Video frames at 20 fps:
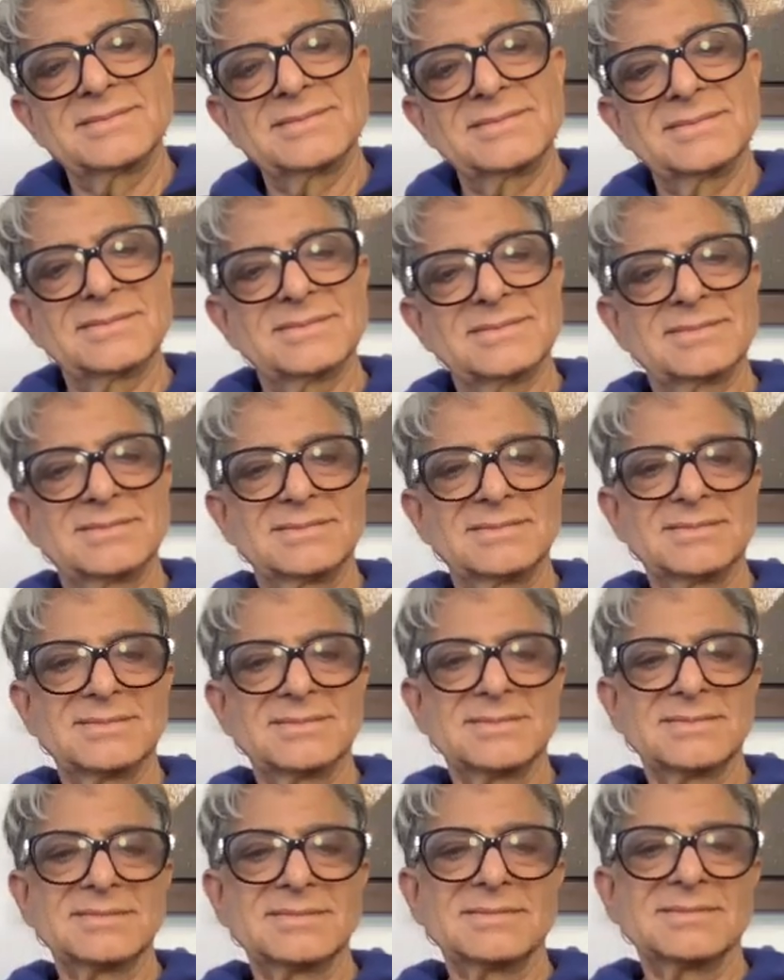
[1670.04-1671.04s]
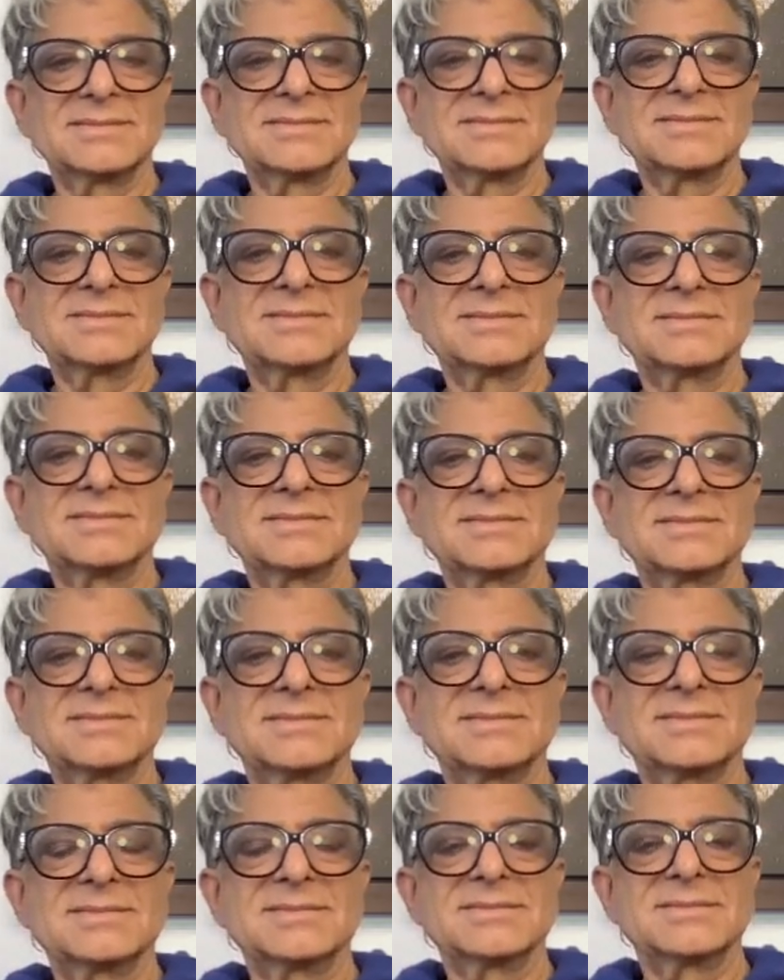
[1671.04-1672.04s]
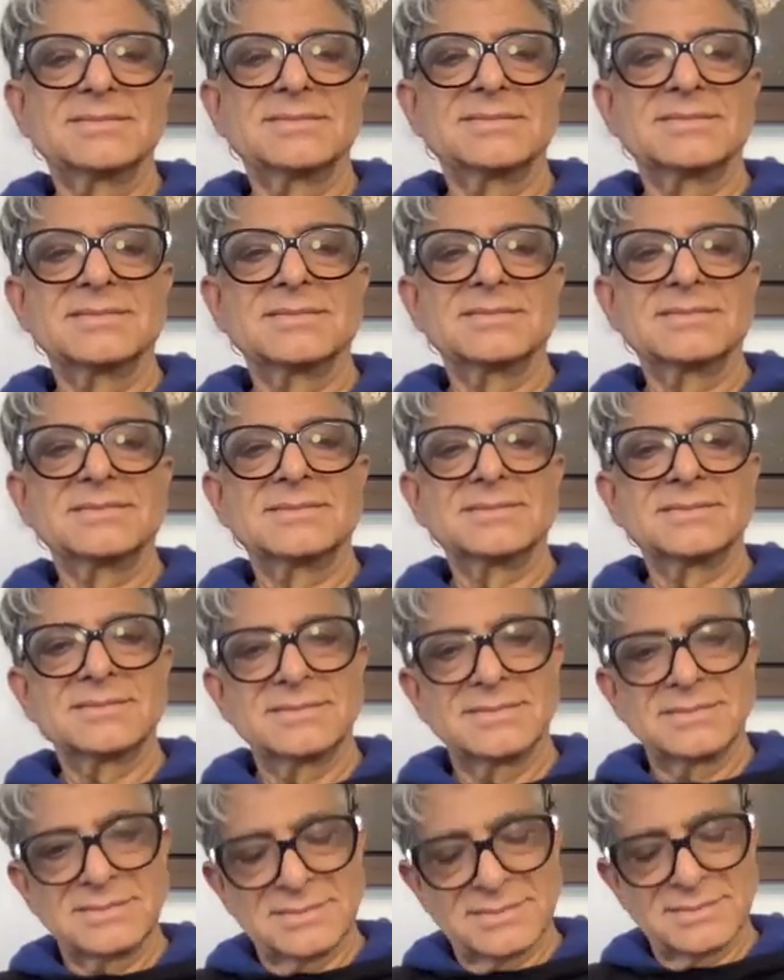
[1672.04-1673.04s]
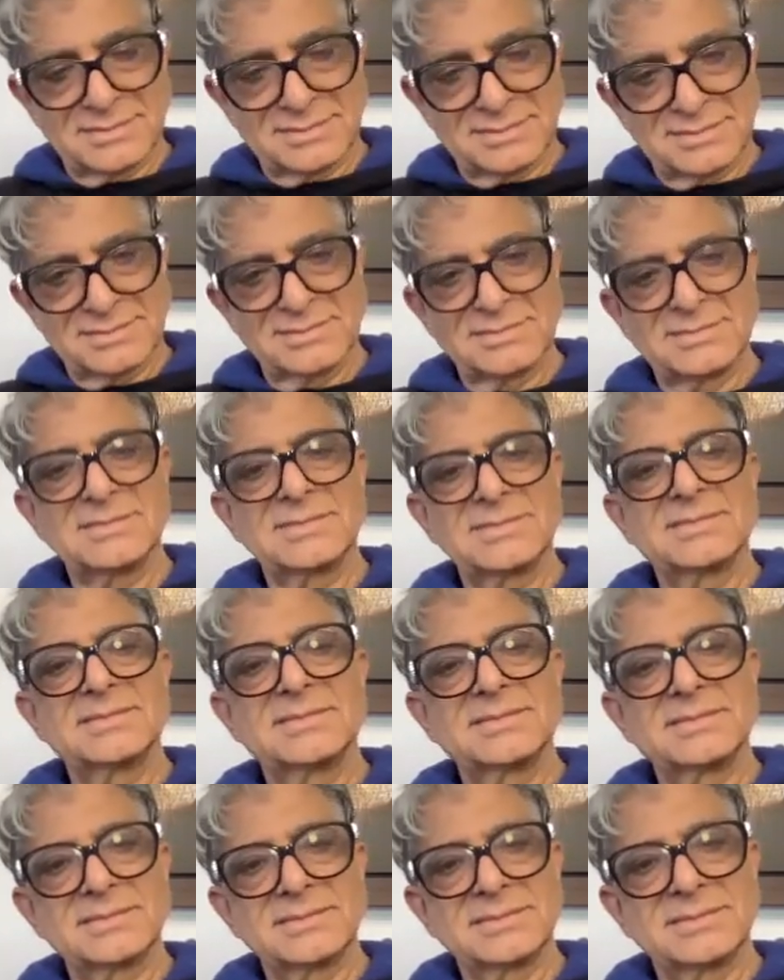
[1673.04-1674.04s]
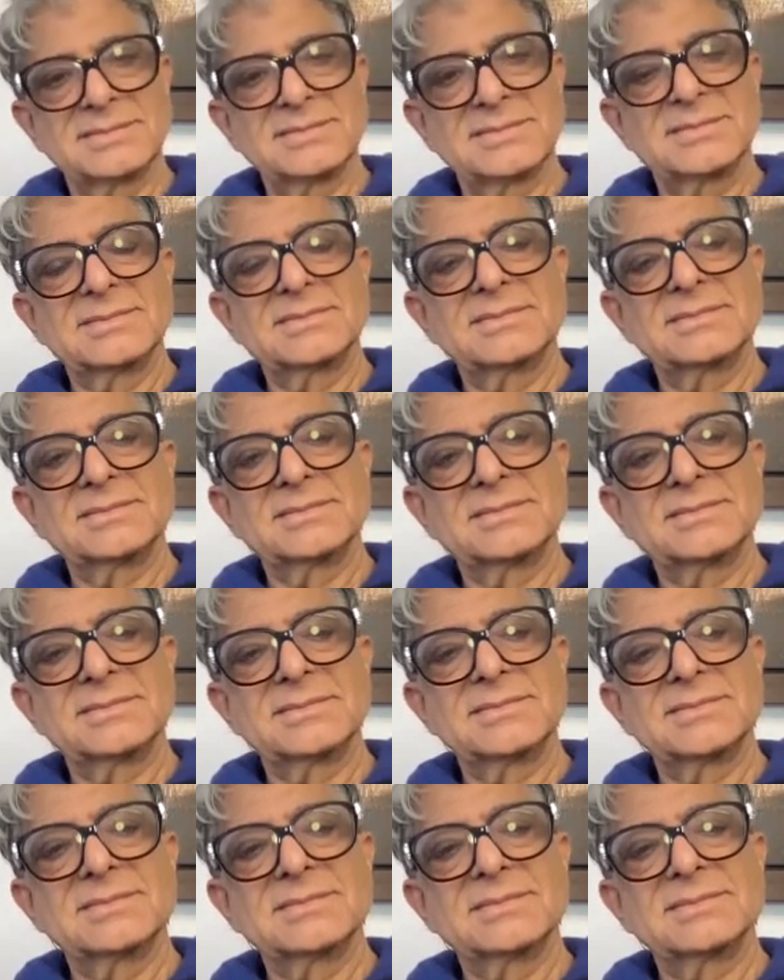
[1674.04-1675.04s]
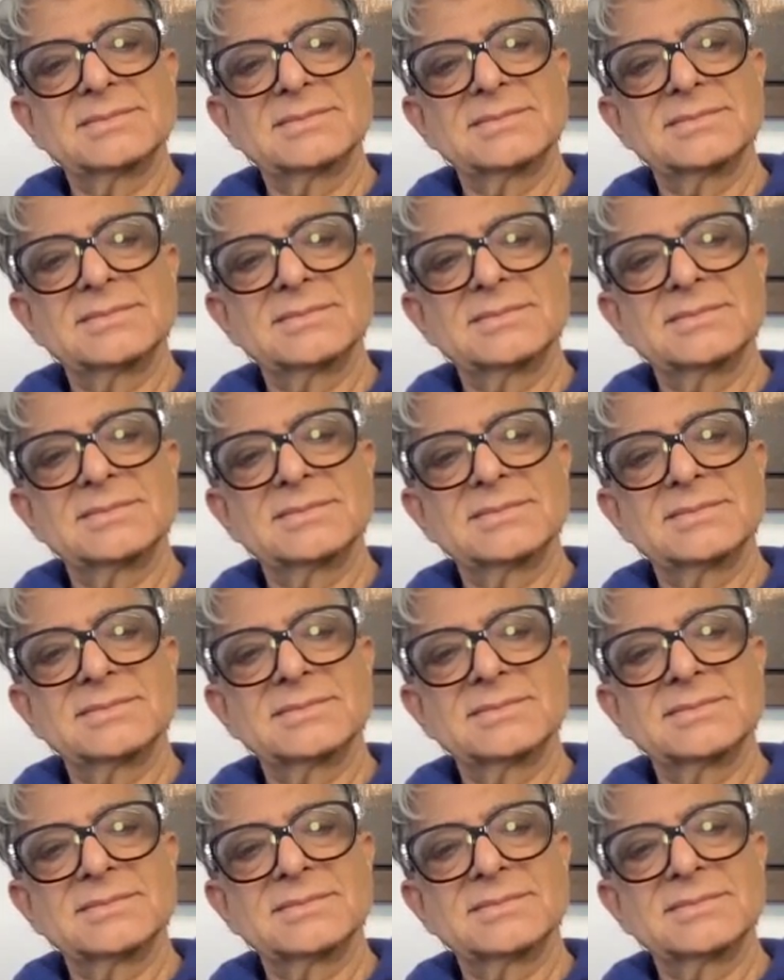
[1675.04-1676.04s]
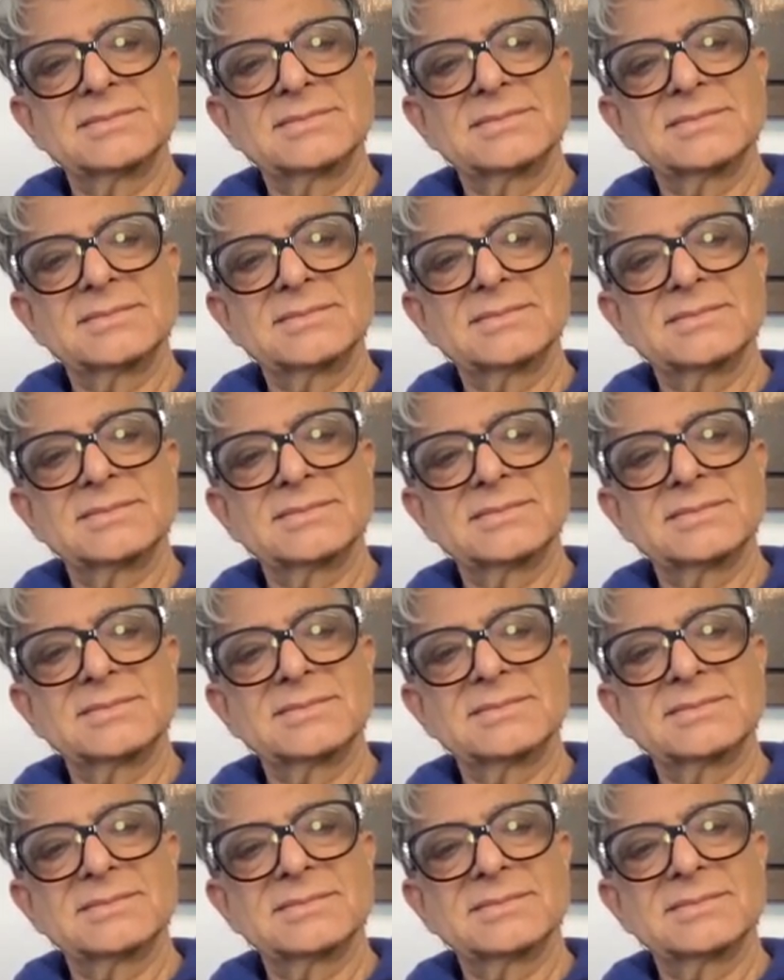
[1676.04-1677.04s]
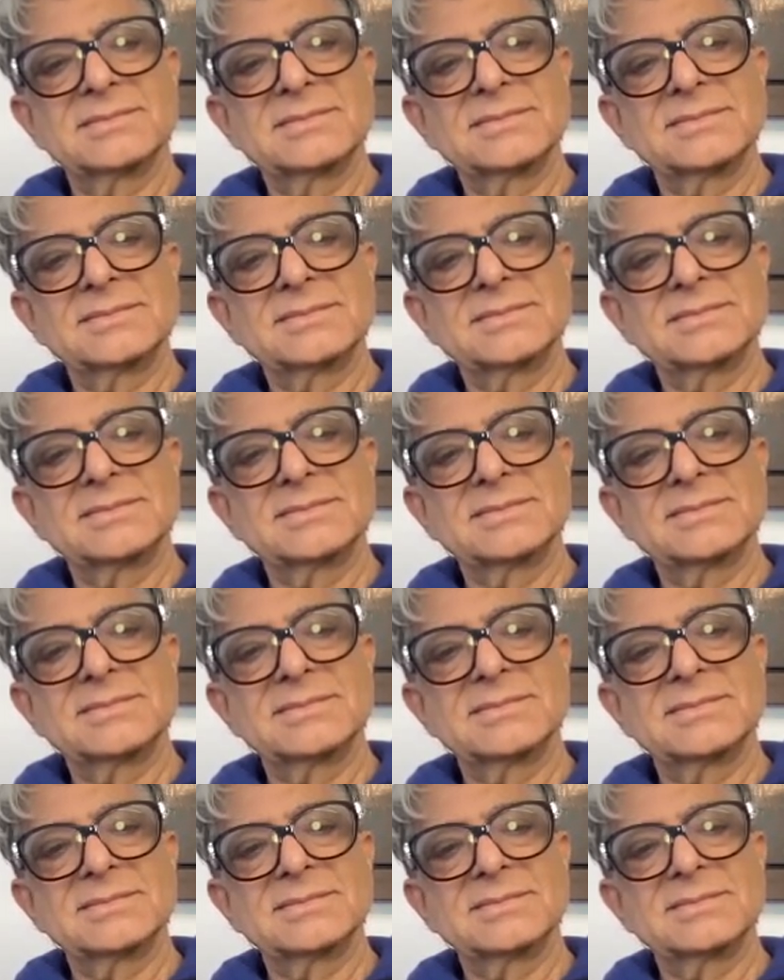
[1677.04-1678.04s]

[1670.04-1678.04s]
The person shown says nothing.